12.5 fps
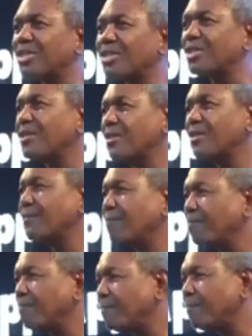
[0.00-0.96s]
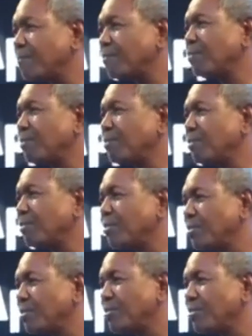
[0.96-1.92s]

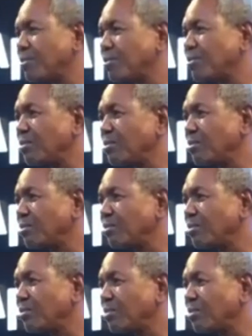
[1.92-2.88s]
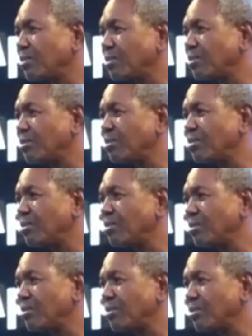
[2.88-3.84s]

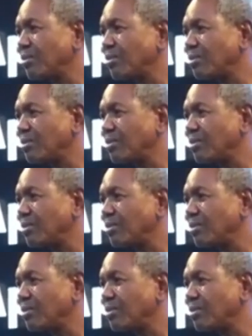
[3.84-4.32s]
[no speech]